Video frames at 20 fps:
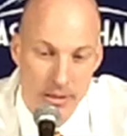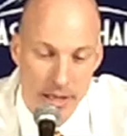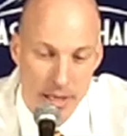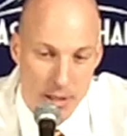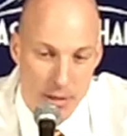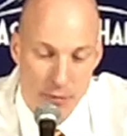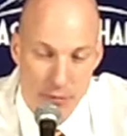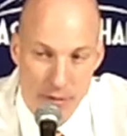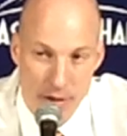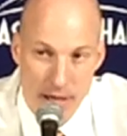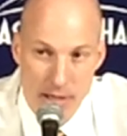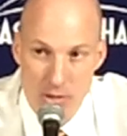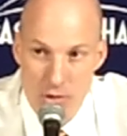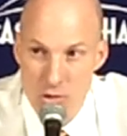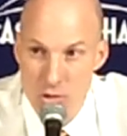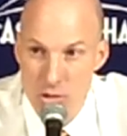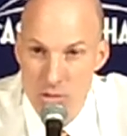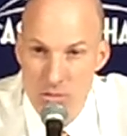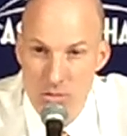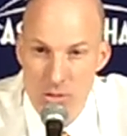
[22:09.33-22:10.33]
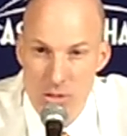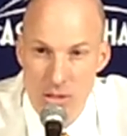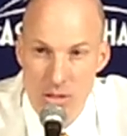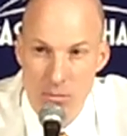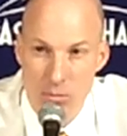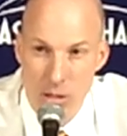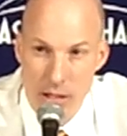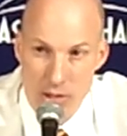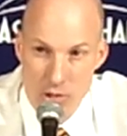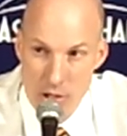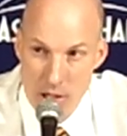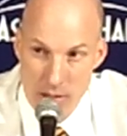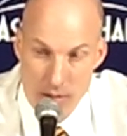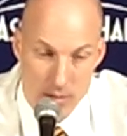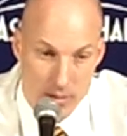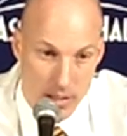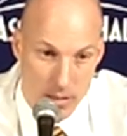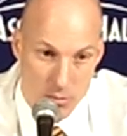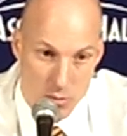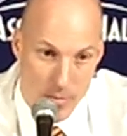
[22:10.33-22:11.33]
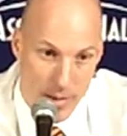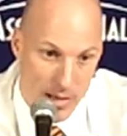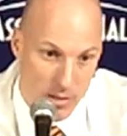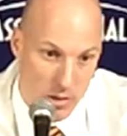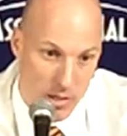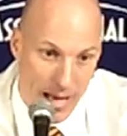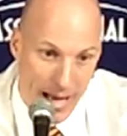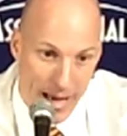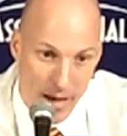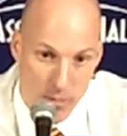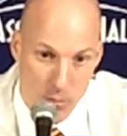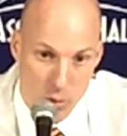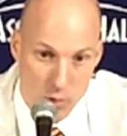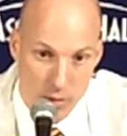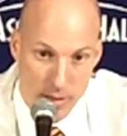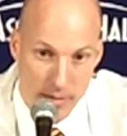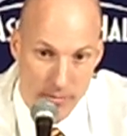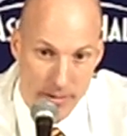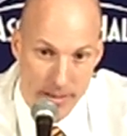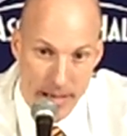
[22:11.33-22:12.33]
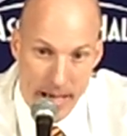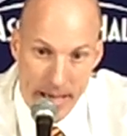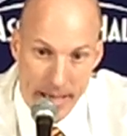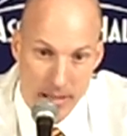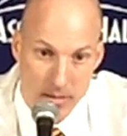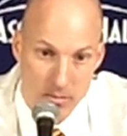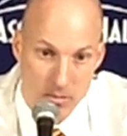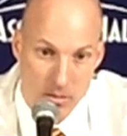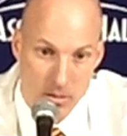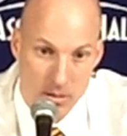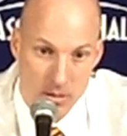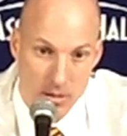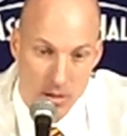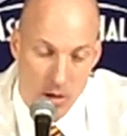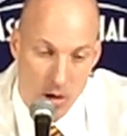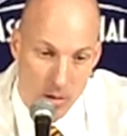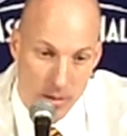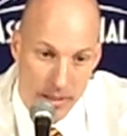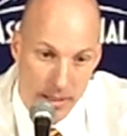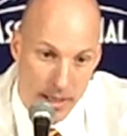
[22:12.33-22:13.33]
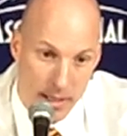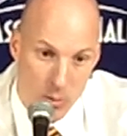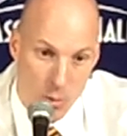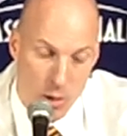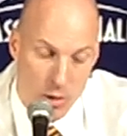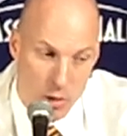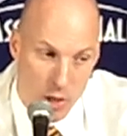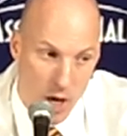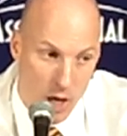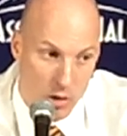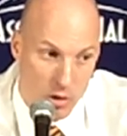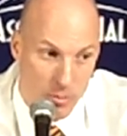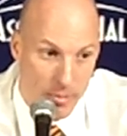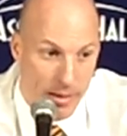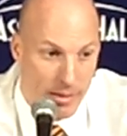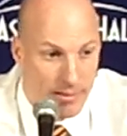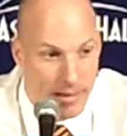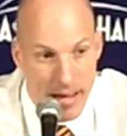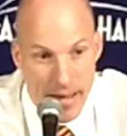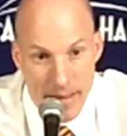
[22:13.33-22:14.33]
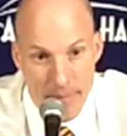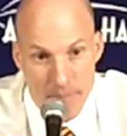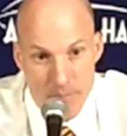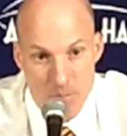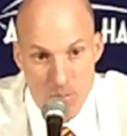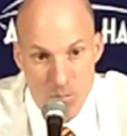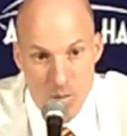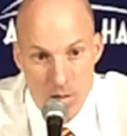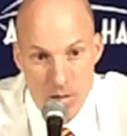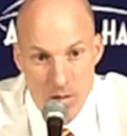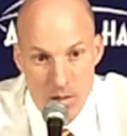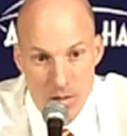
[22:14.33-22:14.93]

He defends, plays the other team's best guy almost every night. Hardly anyone talks about that.